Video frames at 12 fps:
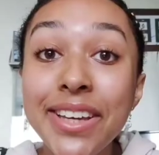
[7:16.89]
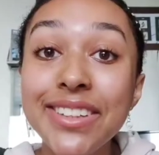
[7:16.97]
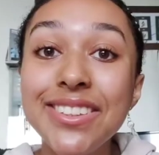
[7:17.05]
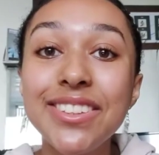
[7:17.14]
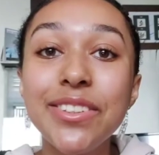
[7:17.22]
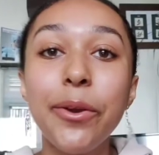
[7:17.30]
Okay,
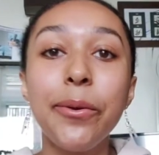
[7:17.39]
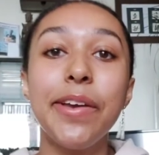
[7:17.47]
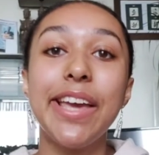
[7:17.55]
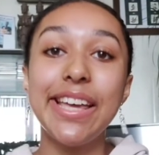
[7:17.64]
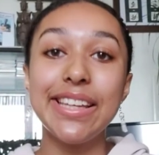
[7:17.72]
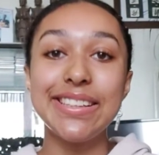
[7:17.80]
so
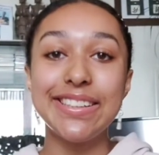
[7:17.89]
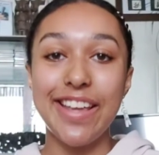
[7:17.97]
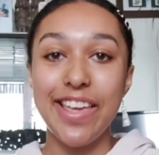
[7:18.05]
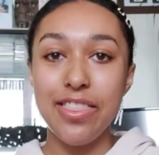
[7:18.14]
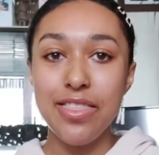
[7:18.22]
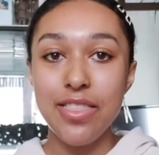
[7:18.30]
it's
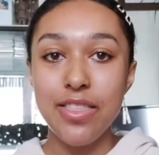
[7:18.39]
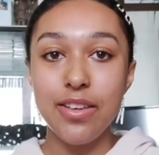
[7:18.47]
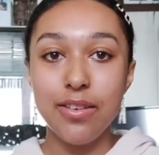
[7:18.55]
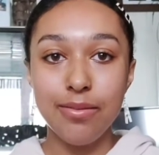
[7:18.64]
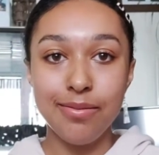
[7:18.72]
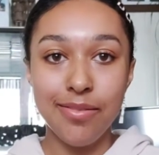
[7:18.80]
in
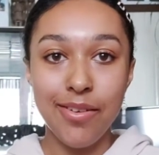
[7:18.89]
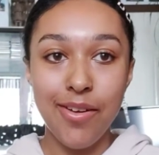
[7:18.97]
the